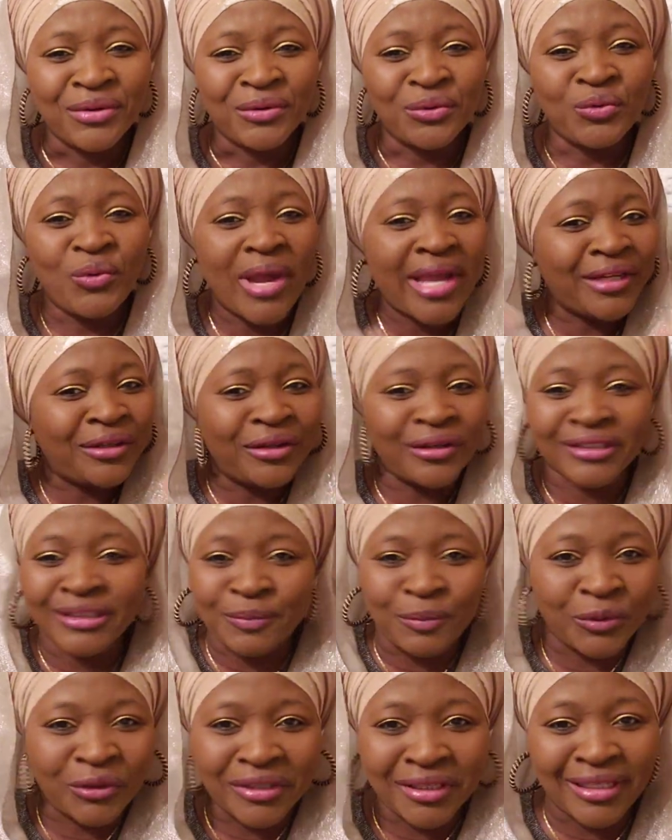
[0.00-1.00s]
where does
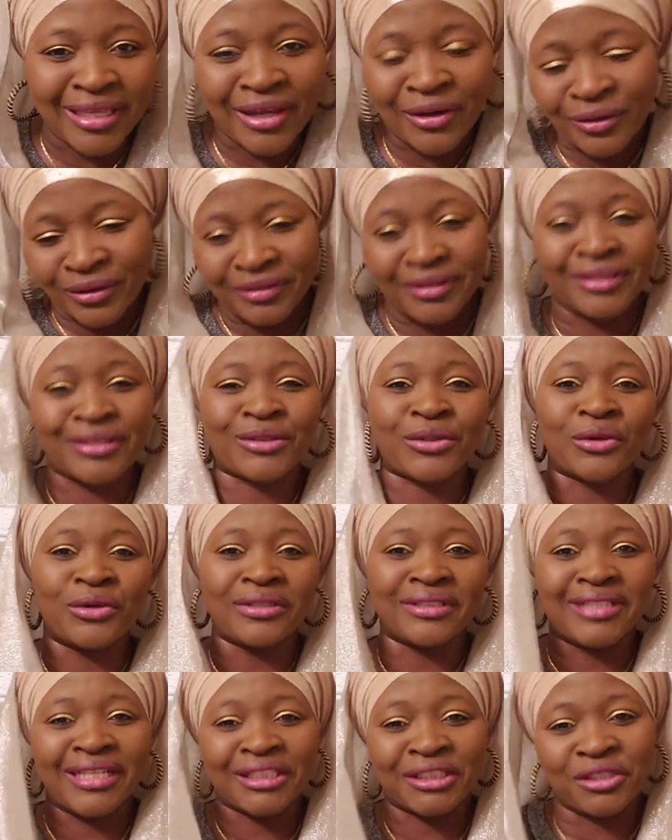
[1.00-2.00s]
Buki get all the
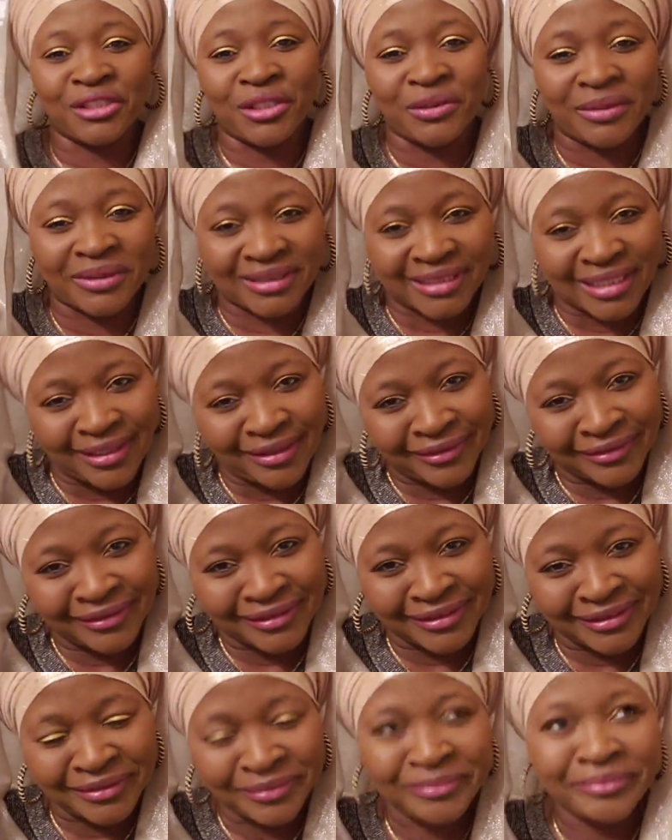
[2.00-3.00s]
stories that she always tells
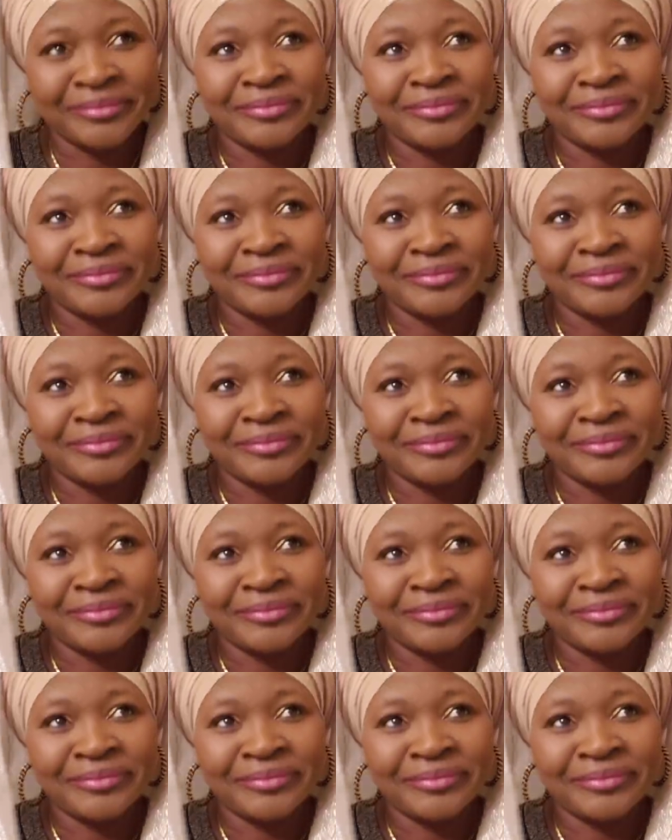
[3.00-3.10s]
us?